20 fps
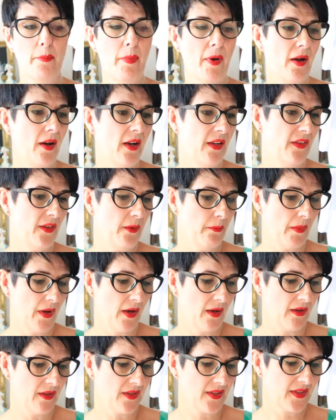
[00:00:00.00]
Behind the
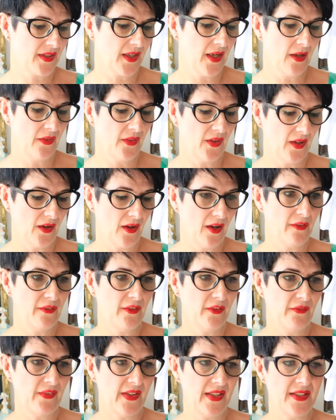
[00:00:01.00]
Mask, The Life
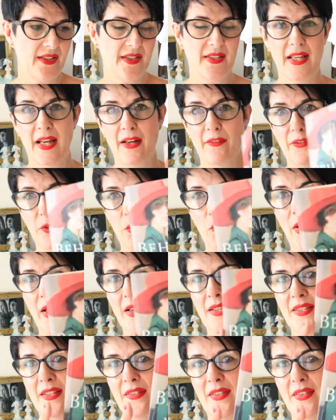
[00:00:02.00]
of Vita Sackville-West,